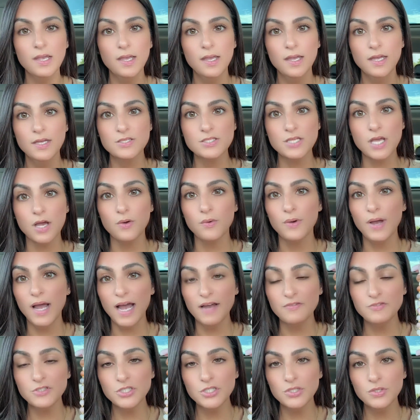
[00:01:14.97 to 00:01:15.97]
So
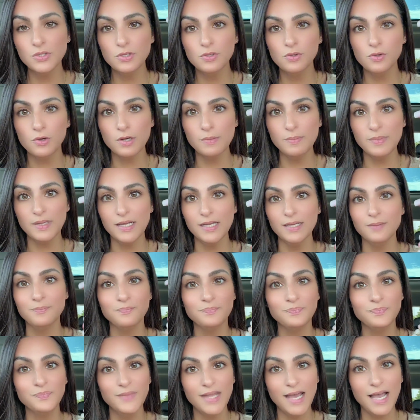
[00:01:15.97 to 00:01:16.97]
after you do the Glory bead,
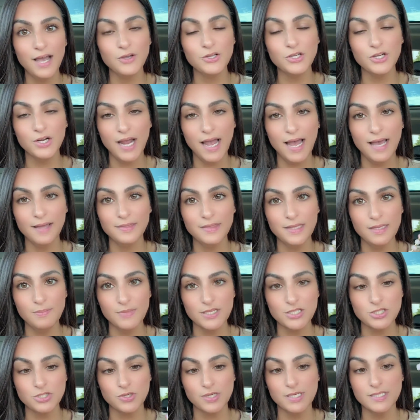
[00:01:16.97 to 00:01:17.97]
now you're at the
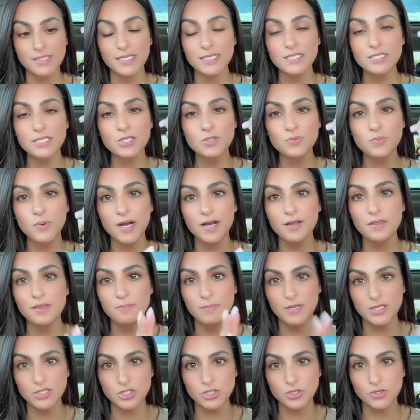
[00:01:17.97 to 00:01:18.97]
mysteries. This is where the
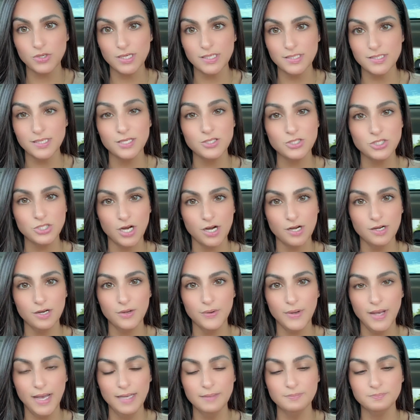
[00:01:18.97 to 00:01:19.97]
mysteries start,
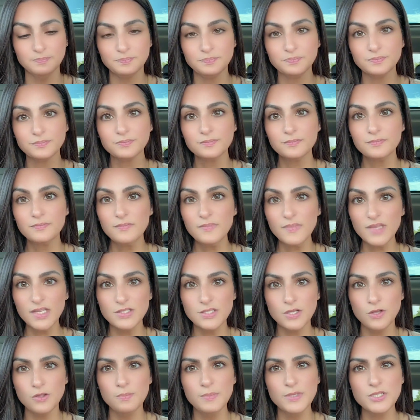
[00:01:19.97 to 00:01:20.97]
okay?
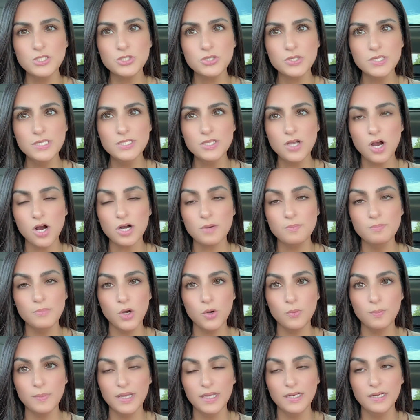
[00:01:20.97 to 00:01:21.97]
So the mysteries are a
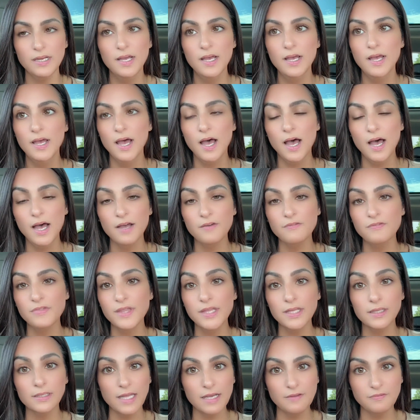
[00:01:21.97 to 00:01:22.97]
moment of
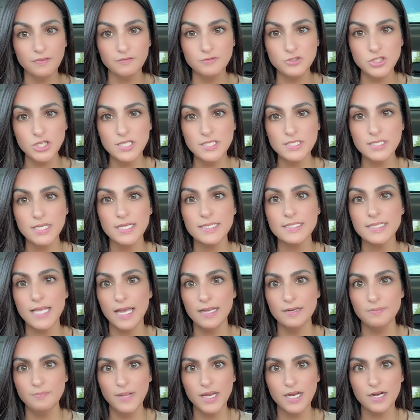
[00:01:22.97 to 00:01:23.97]
the life of Jesus
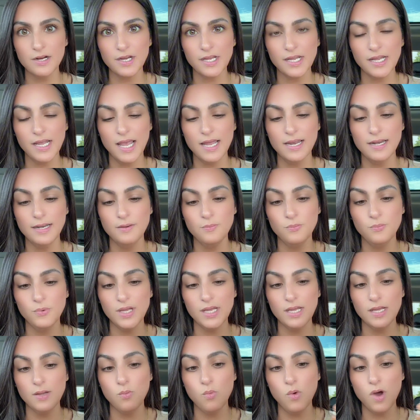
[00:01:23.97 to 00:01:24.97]
and Mary, and
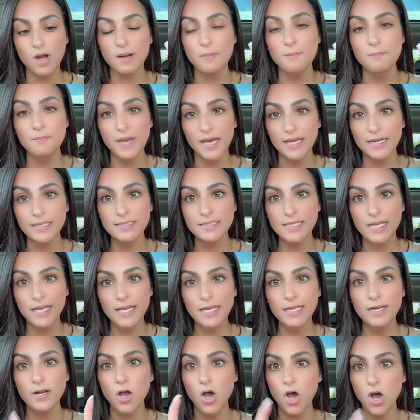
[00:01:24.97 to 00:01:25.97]
we want to
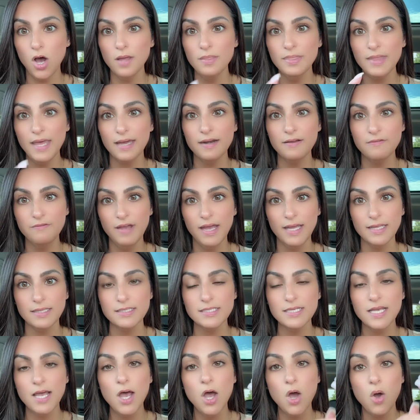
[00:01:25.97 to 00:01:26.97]
meditate on that
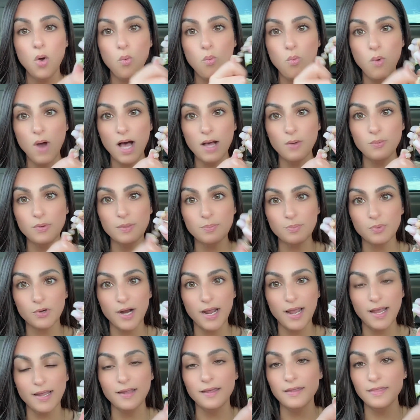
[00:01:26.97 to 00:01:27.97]
event while we
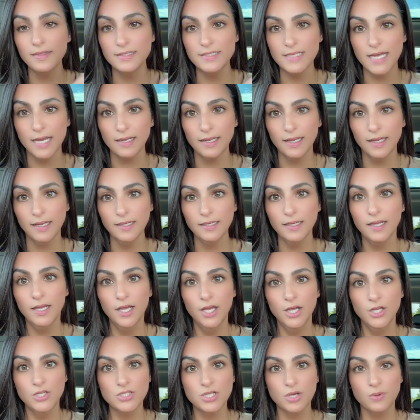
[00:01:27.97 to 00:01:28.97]
pray the decade.
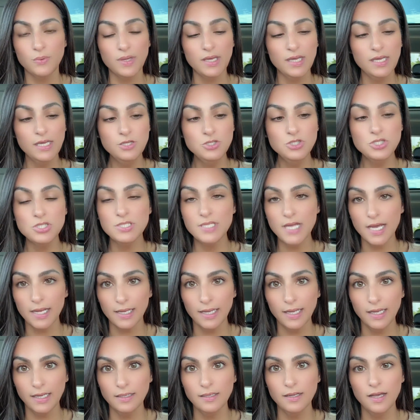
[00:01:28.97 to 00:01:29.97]
So each
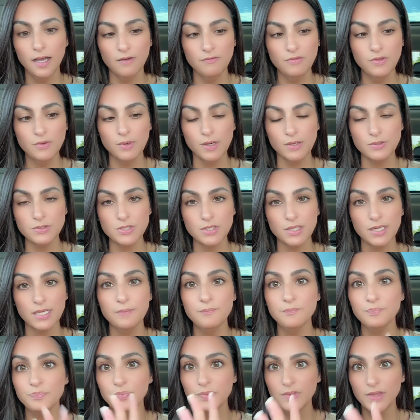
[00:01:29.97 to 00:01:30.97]
decade of the rosary,
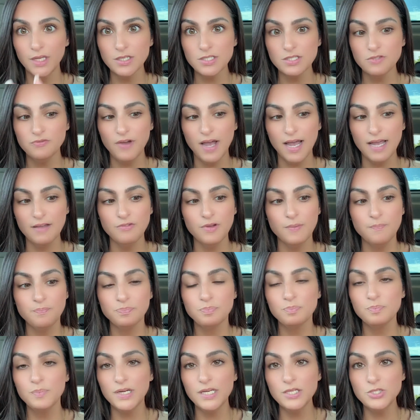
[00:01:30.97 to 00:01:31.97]
there's
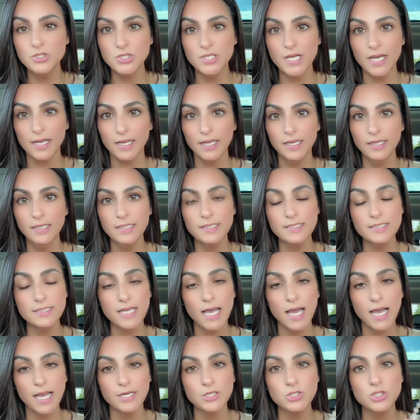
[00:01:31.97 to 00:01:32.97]
5, but each decade is
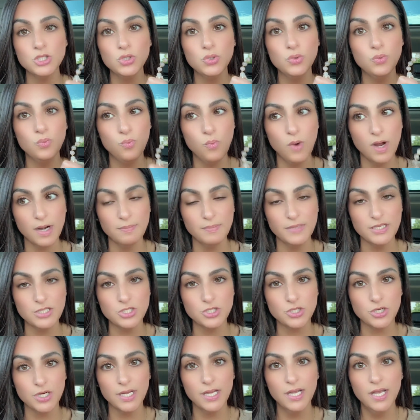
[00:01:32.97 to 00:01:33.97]
tied to one
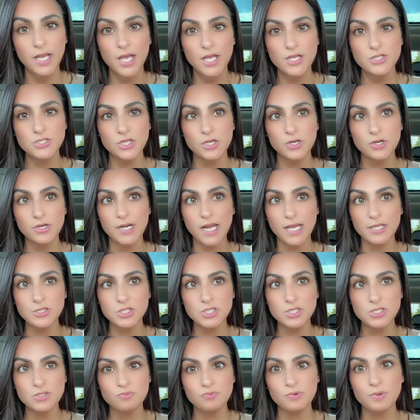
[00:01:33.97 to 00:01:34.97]
mystery. So you're not
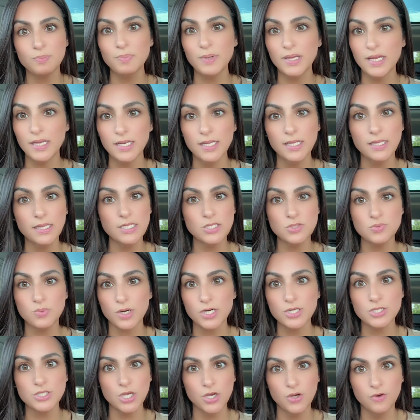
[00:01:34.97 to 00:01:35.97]
just repeating these
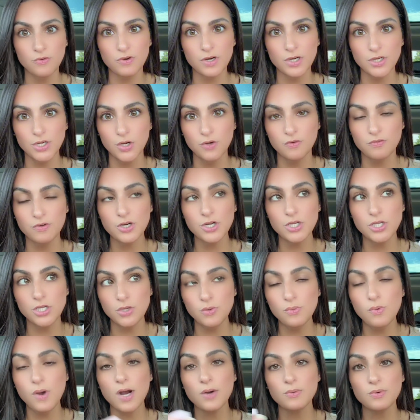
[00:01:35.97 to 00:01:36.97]
words over and over,
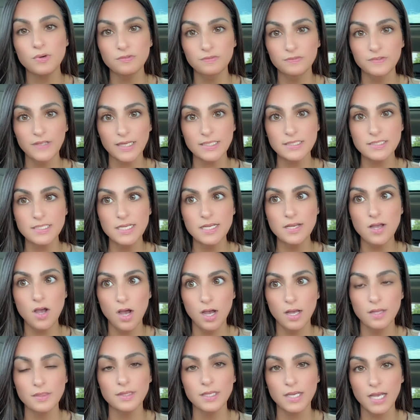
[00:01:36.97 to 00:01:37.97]
you are reflecting
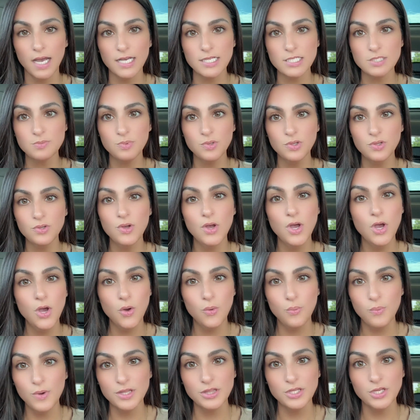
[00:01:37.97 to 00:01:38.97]
on the gospel
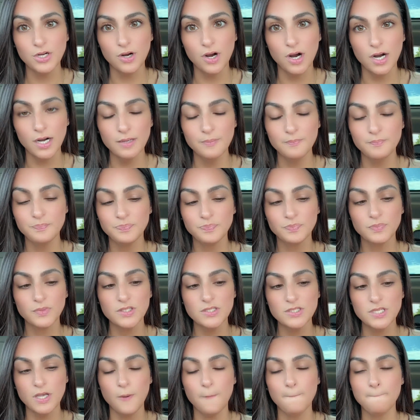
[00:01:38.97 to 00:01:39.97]
with your heart.
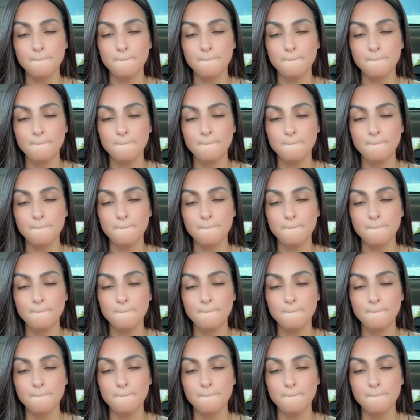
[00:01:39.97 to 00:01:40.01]
So